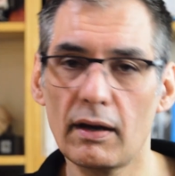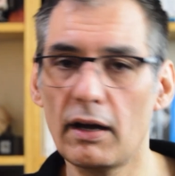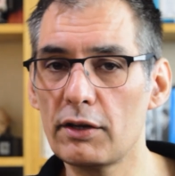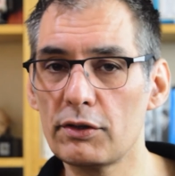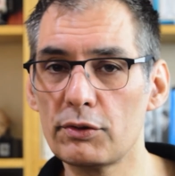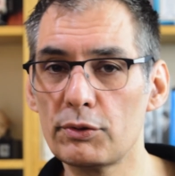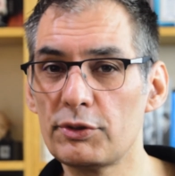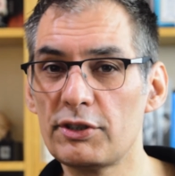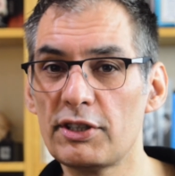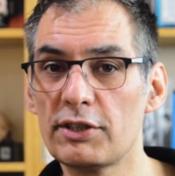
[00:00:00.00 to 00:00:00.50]
I
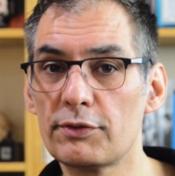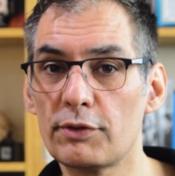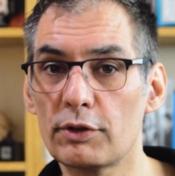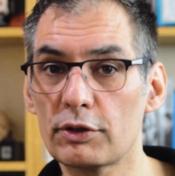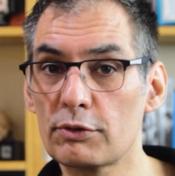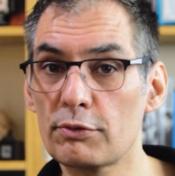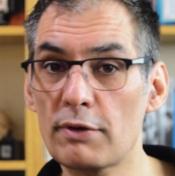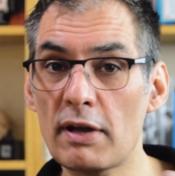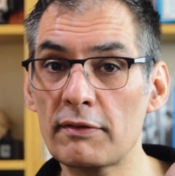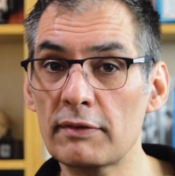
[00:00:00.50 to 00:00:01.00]
use this for
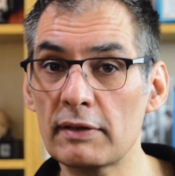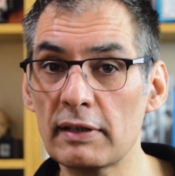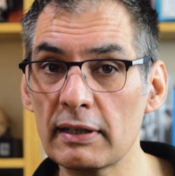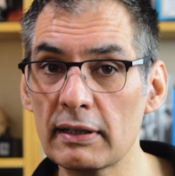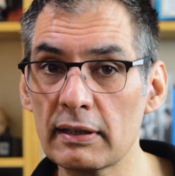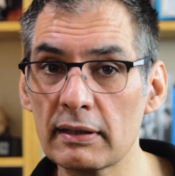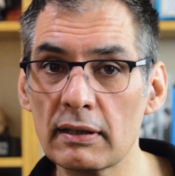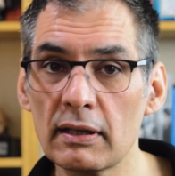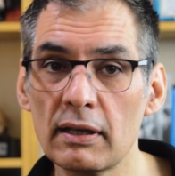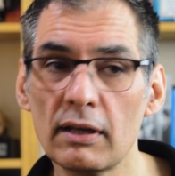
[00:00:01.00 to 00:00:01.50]

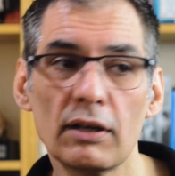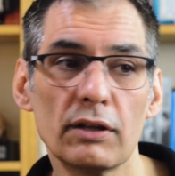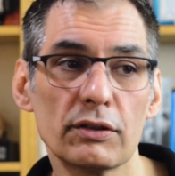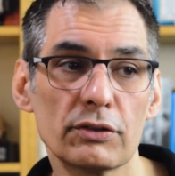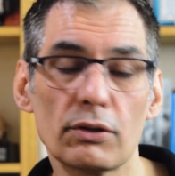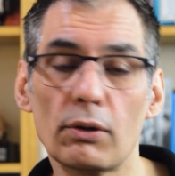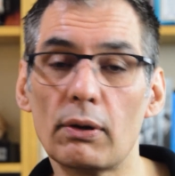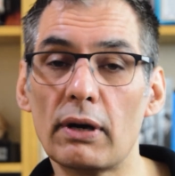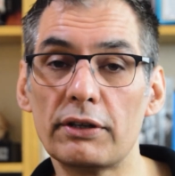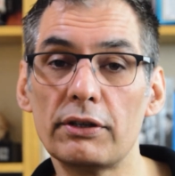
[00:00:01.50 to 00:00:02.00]
traveling,
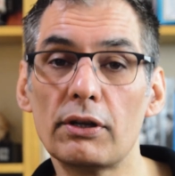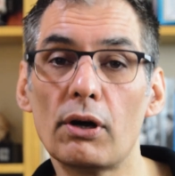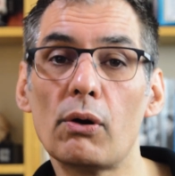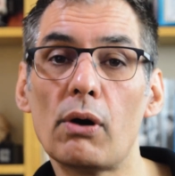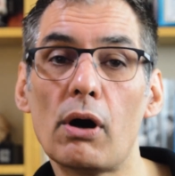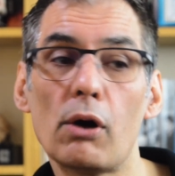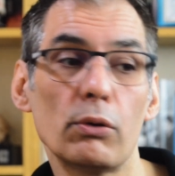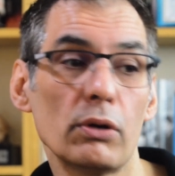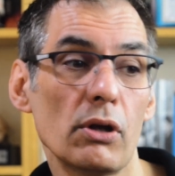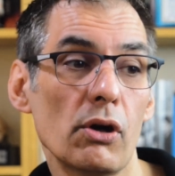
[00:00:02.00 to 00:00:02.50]
so I know
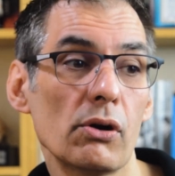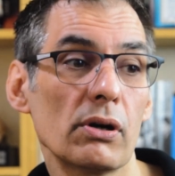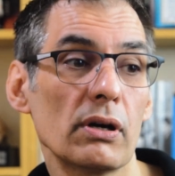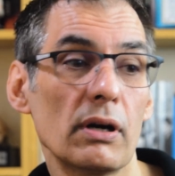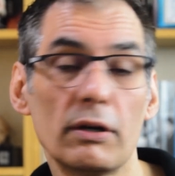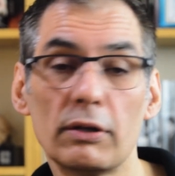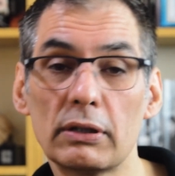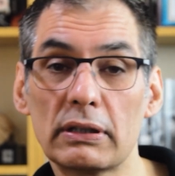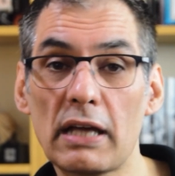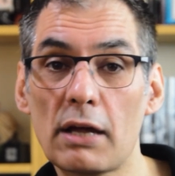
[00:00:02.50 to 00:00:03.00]
how long
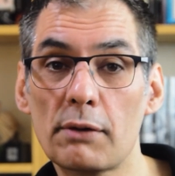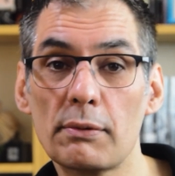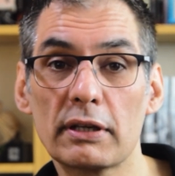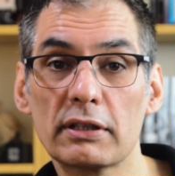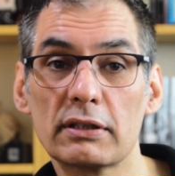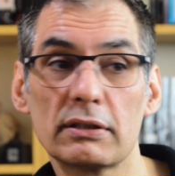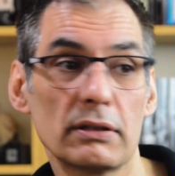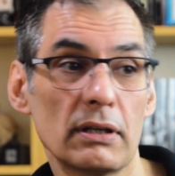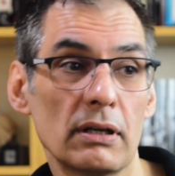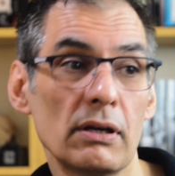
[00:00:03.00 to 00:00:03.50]
a
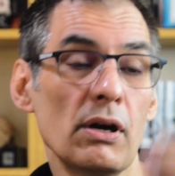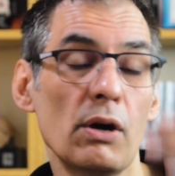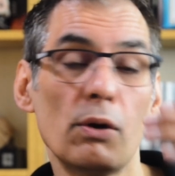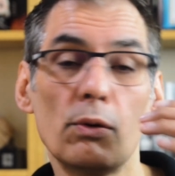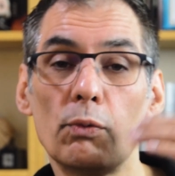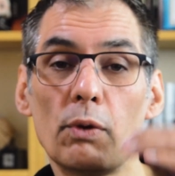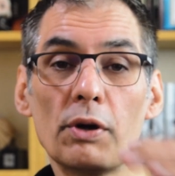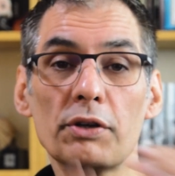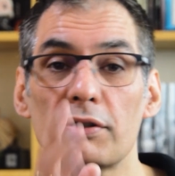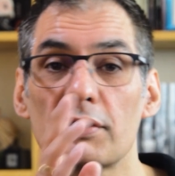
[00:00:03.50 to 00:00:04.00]
character
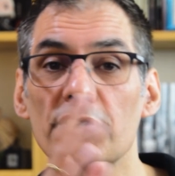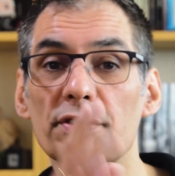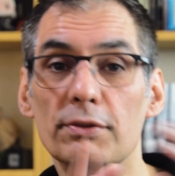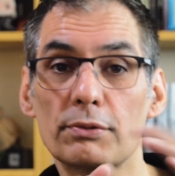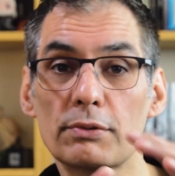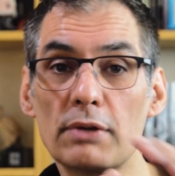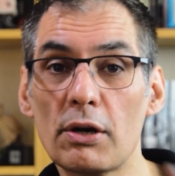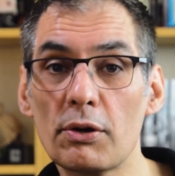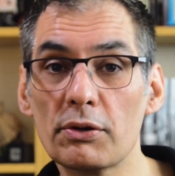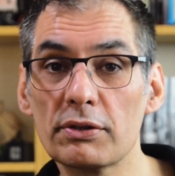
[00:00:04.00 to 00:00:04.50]
wanders
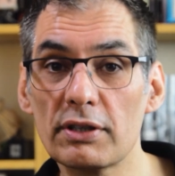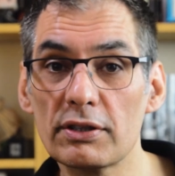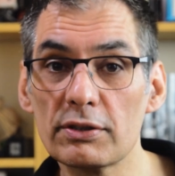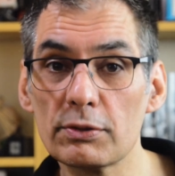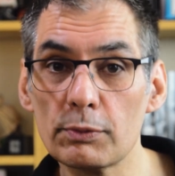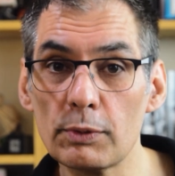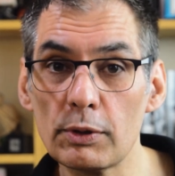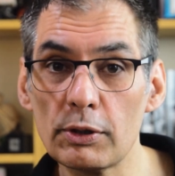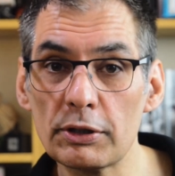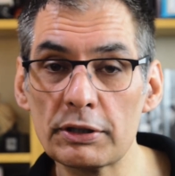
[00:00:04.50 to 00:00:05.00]
around in
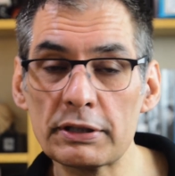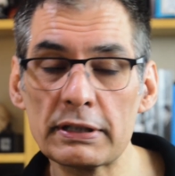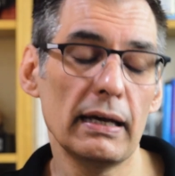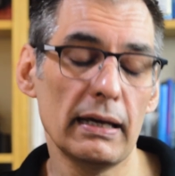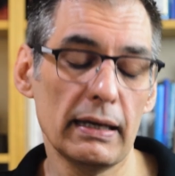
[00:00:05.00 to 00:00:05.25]
the world.